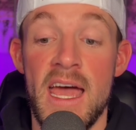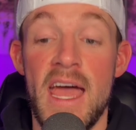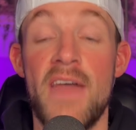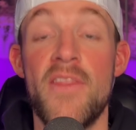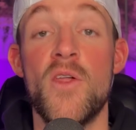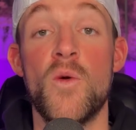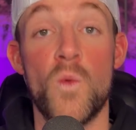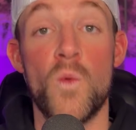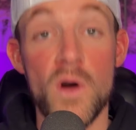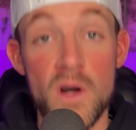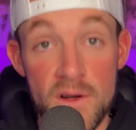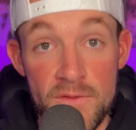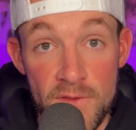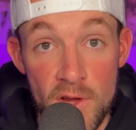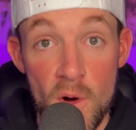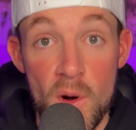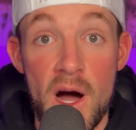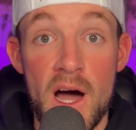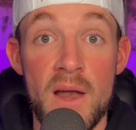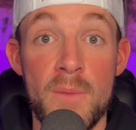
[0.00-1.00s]
and then
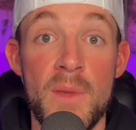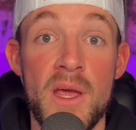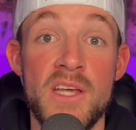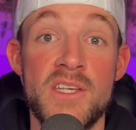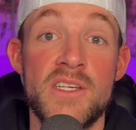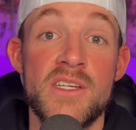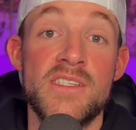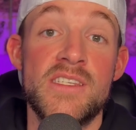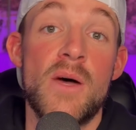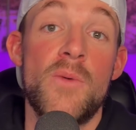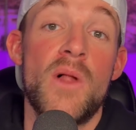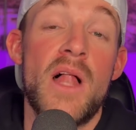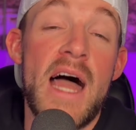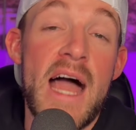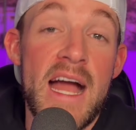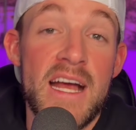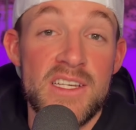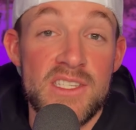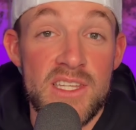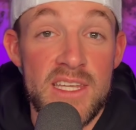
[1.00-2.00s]
workflow automations that will
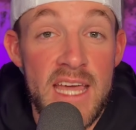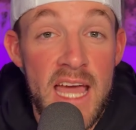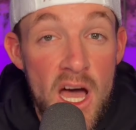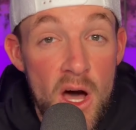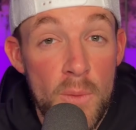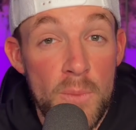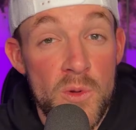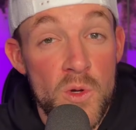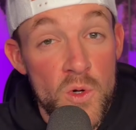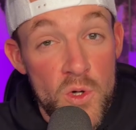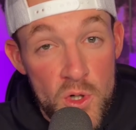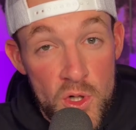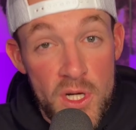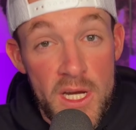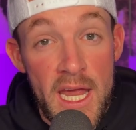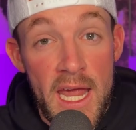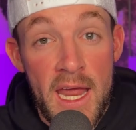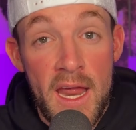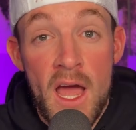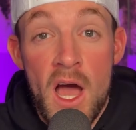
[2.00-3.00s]
actually help you
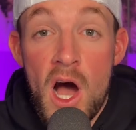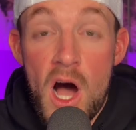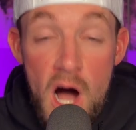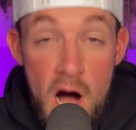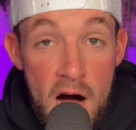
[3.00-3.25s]
create